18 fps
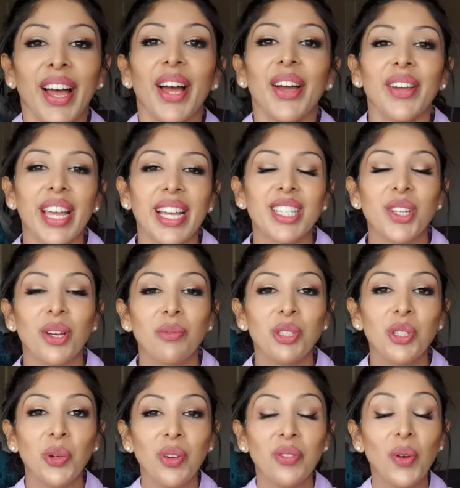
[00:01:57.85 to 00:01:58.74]
Okay, so I'm
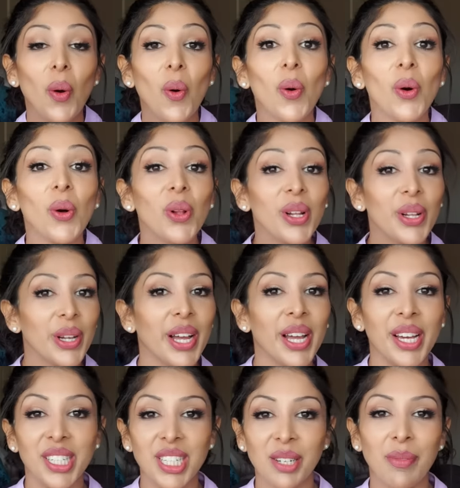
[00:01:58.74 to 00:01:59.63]
sure we've all
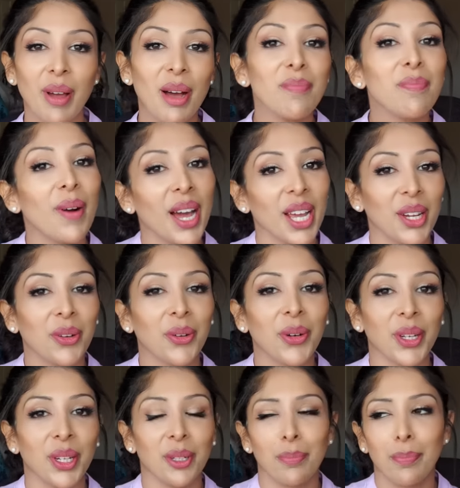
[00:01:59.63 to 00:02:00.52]
heard about bio oil.